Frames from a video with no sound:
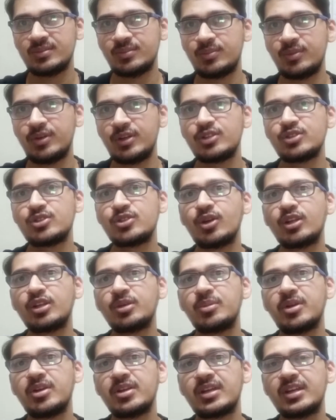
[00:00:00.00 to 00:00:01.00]

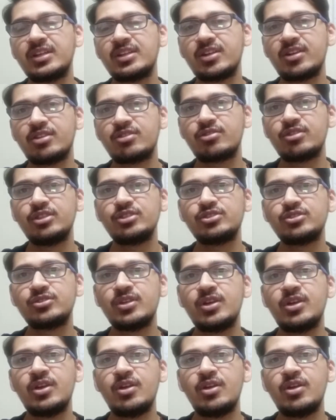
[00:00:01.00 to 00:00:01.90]
American territories